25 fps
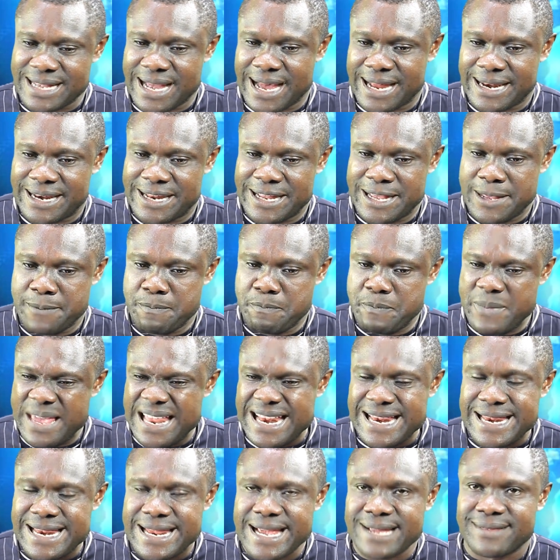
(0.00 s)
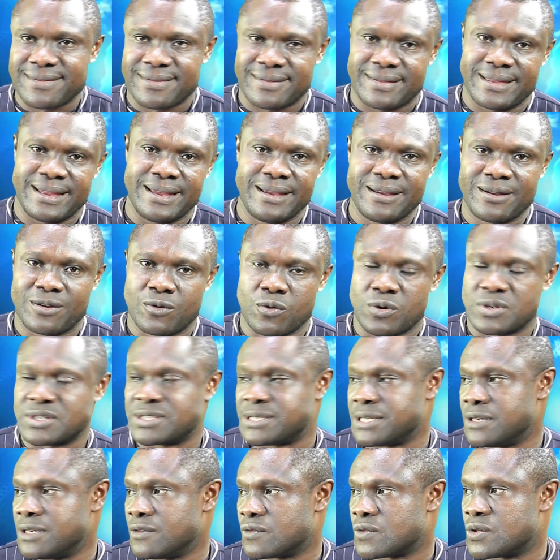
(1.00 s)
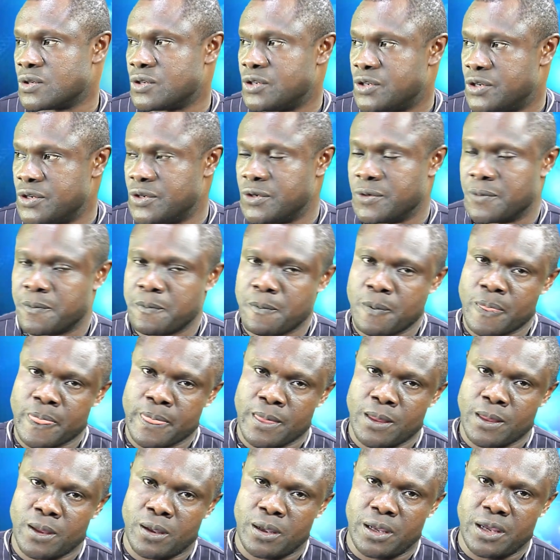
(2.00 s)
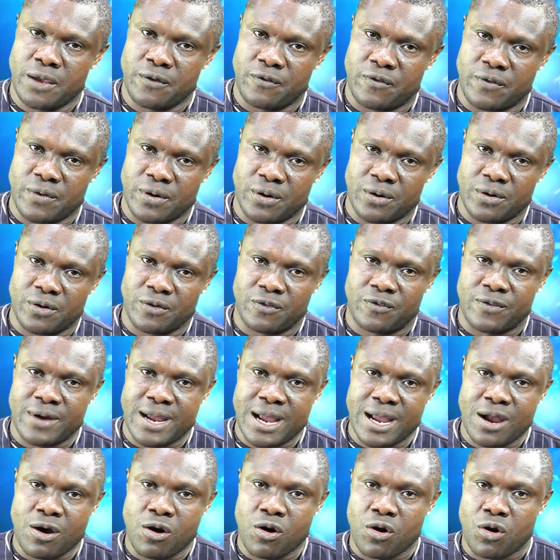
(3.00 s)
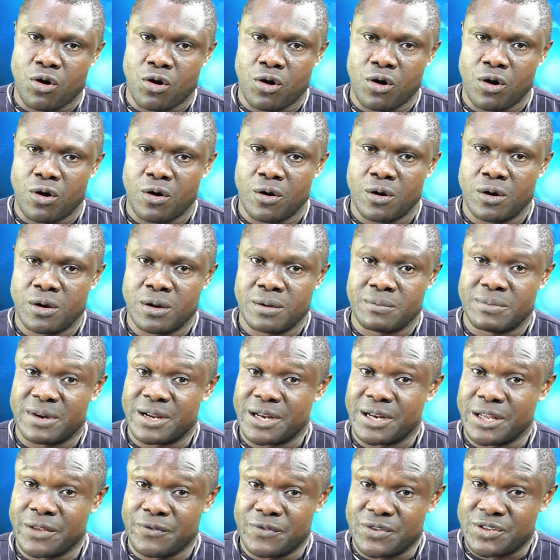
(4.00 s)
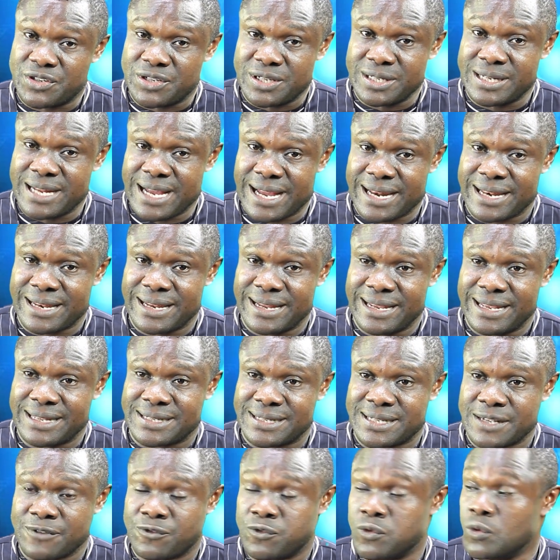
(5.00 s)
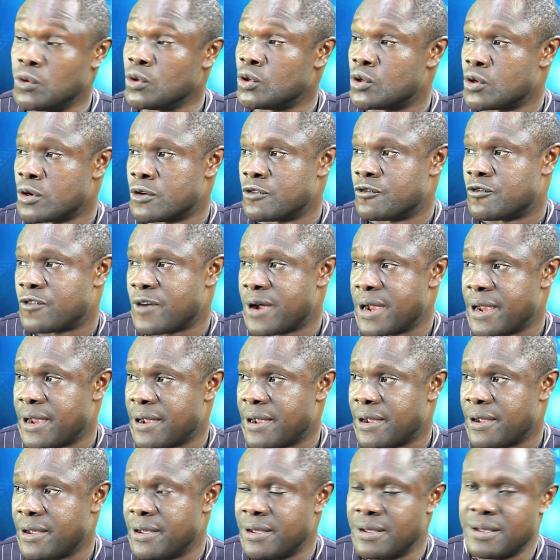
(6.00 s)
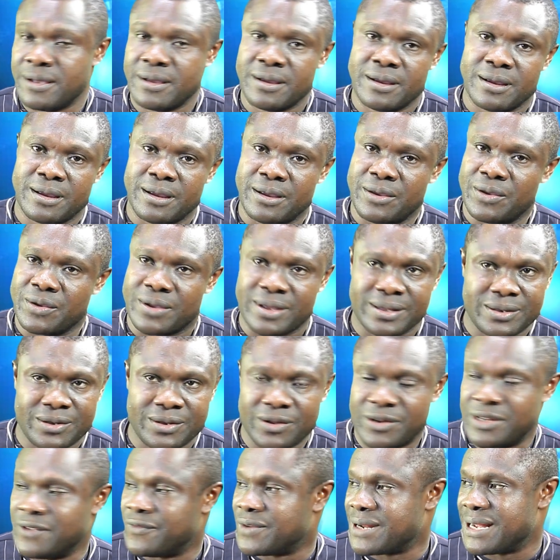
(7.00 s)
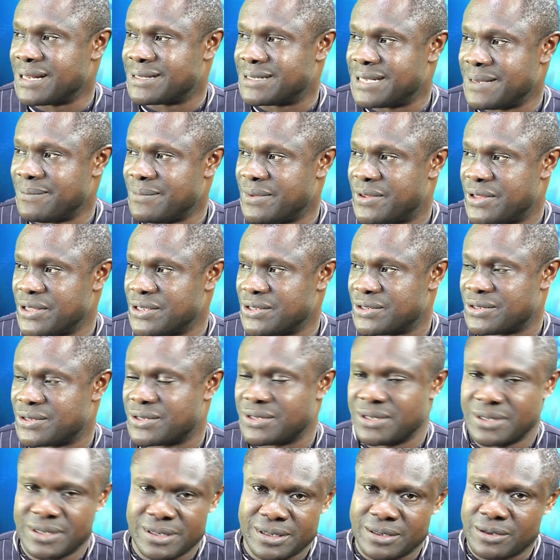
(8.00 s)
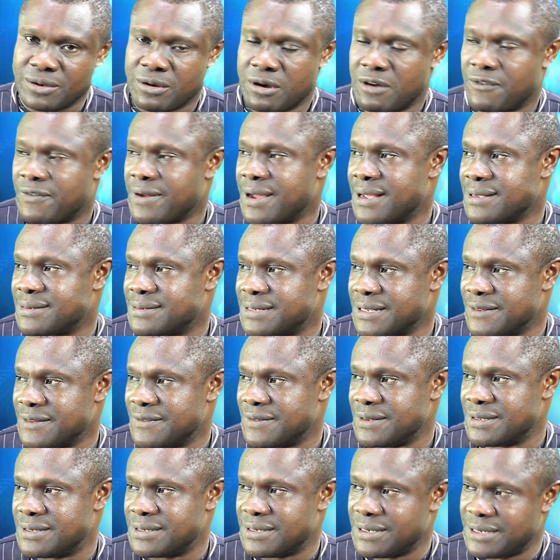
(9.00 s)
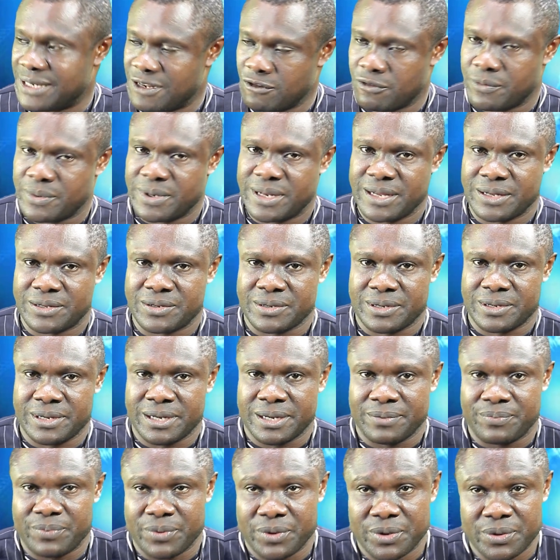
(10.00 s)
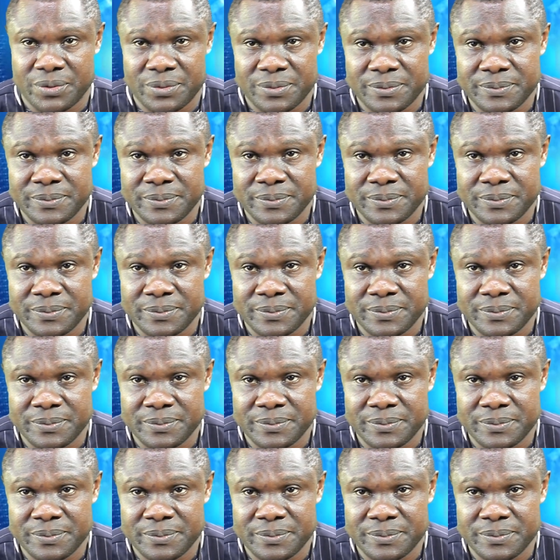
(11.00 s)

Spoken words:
are the immediate thing oneself could do if fire occur. But if you see that it's a full-grown fire, you don't even attempt this. Call fire service; they will be there to help you.